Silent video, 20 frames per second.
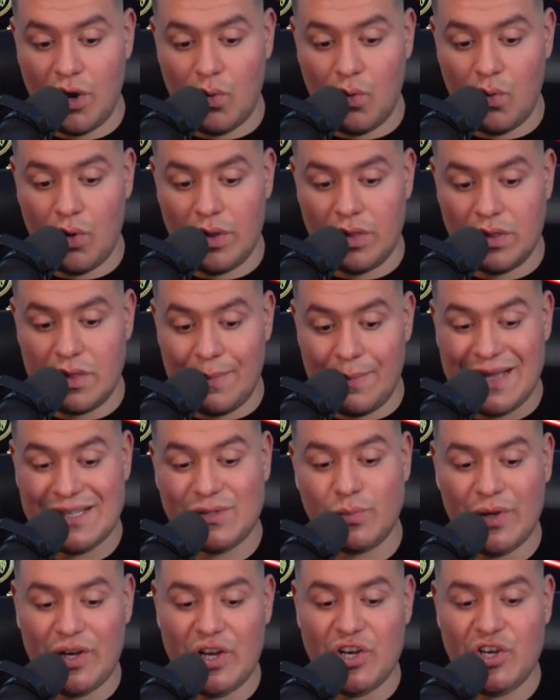the
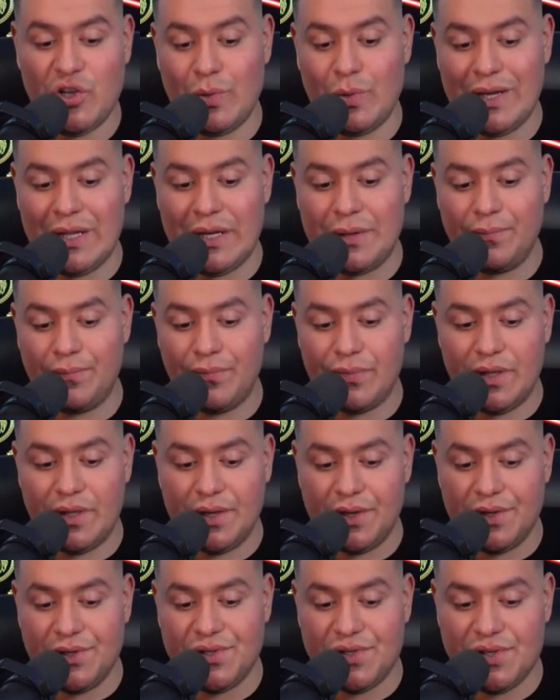best way to do it
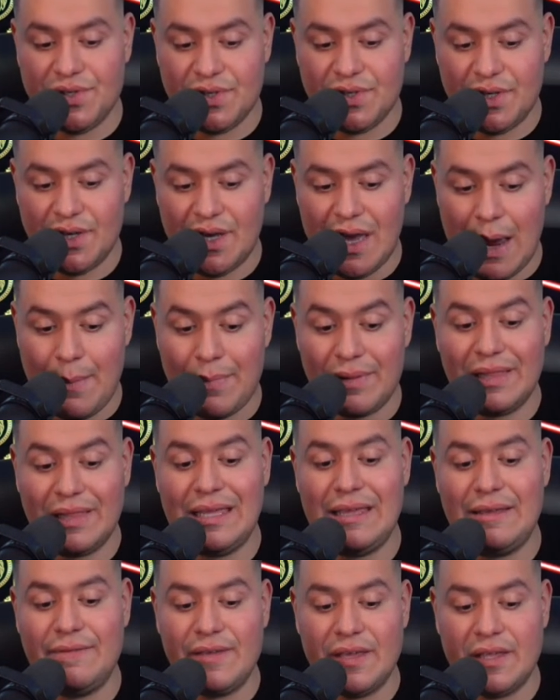is, I
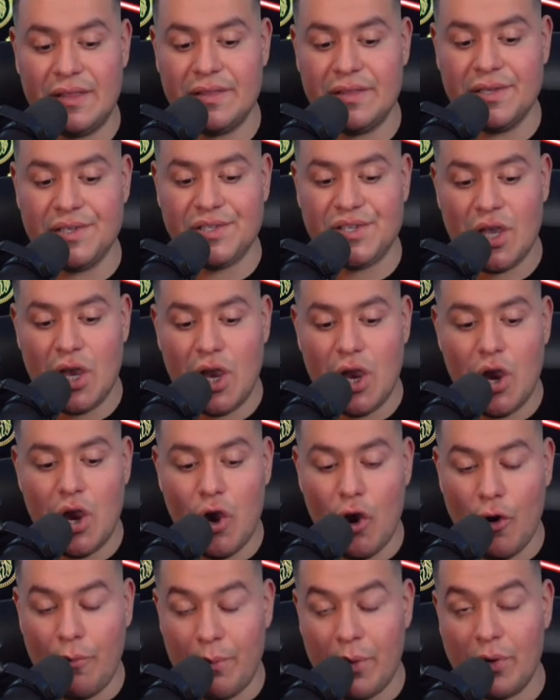believe, in this
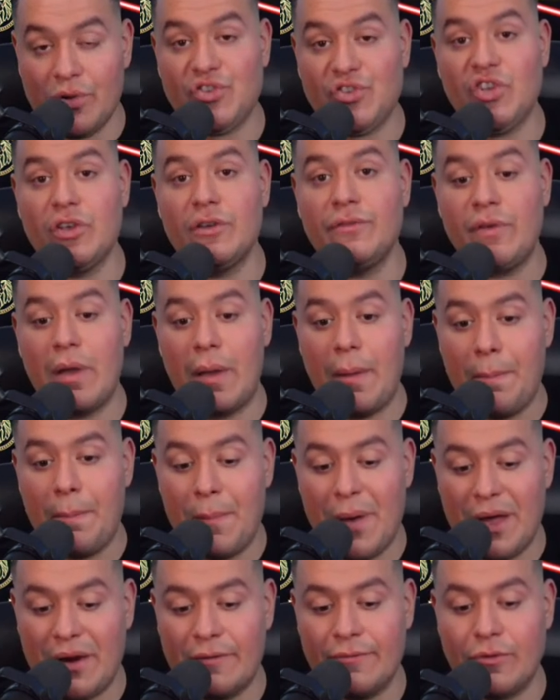immersive
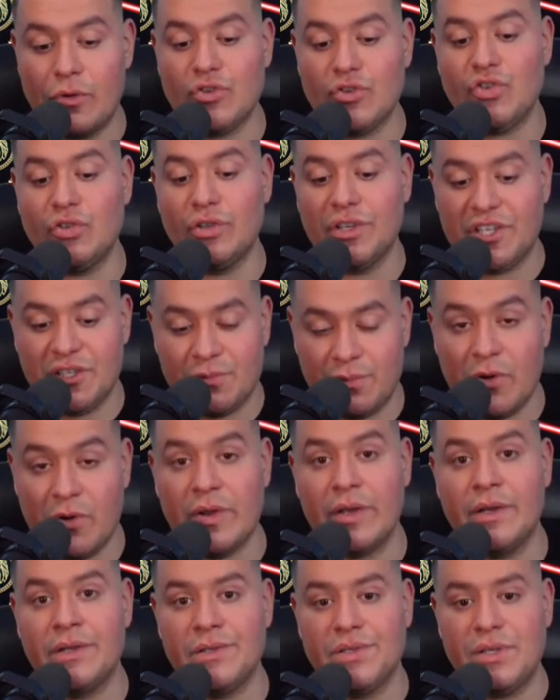metaversal
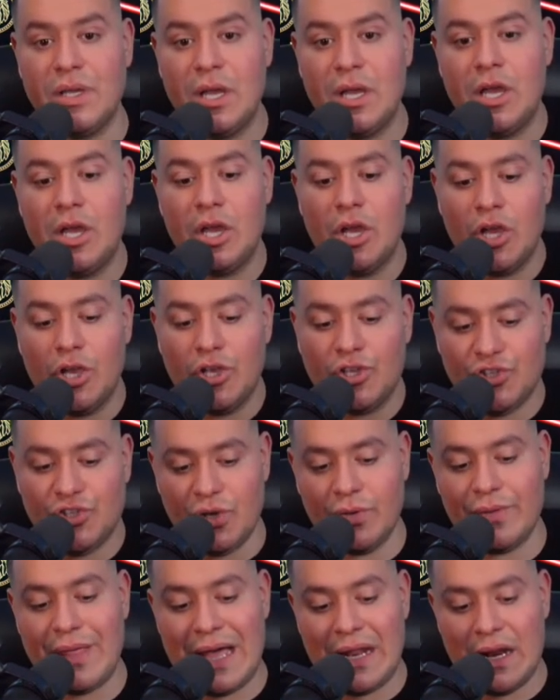experience
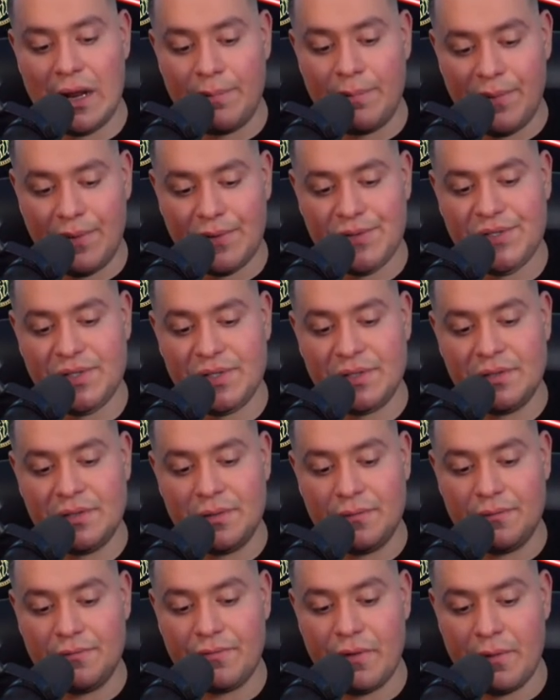so that a person
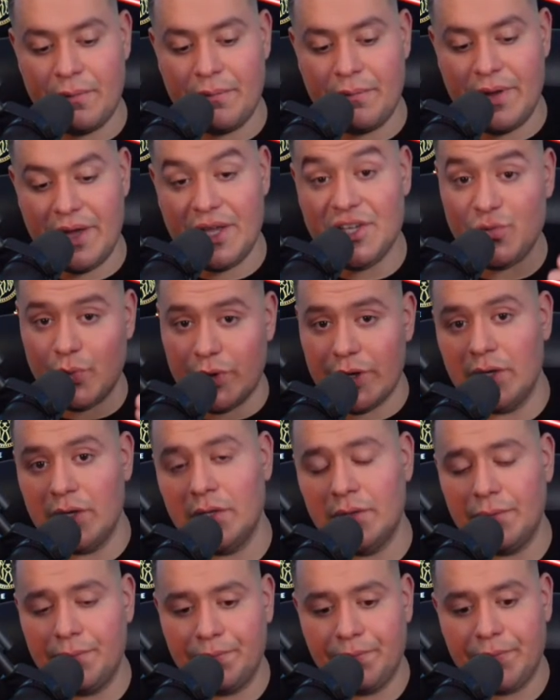from
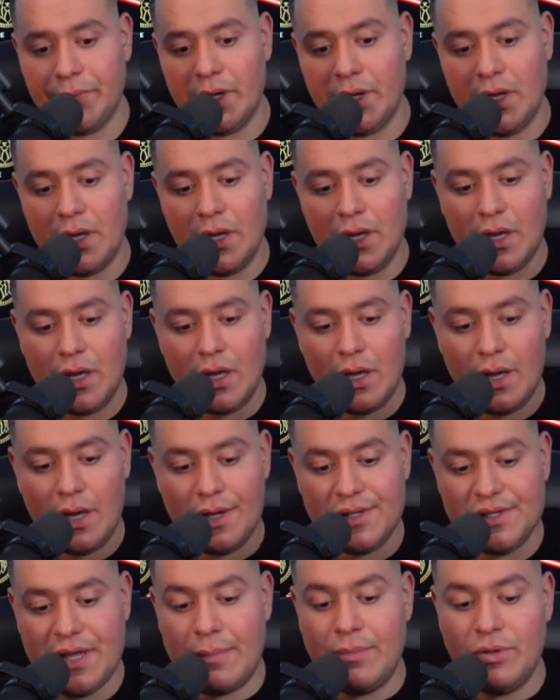Israel
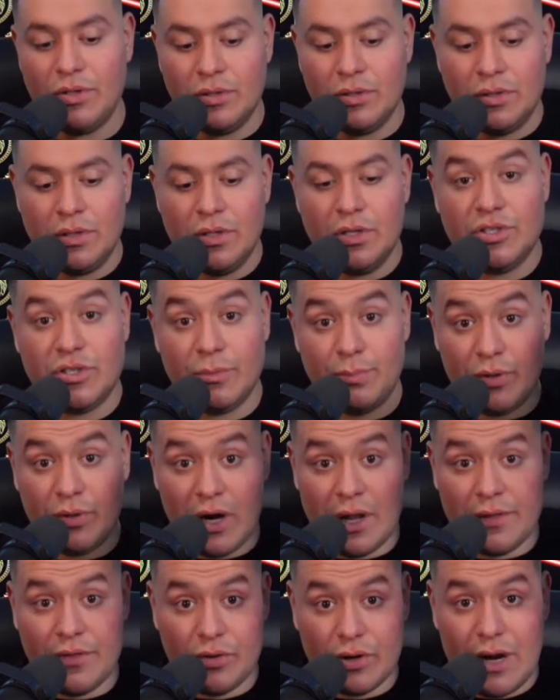is able to put
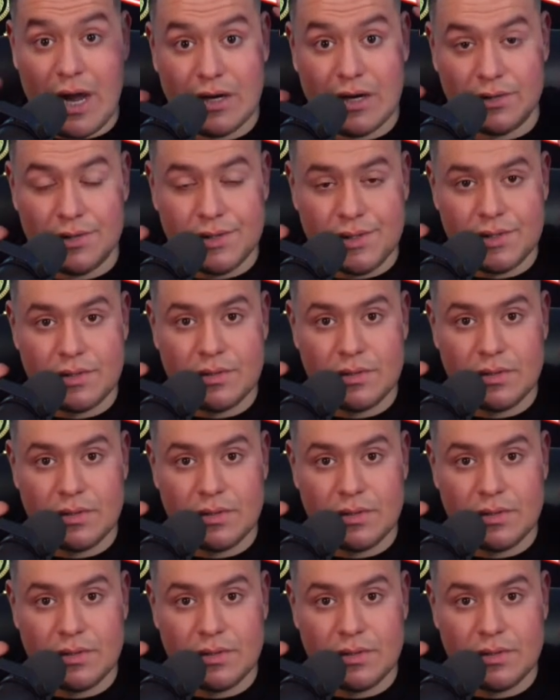on their goggles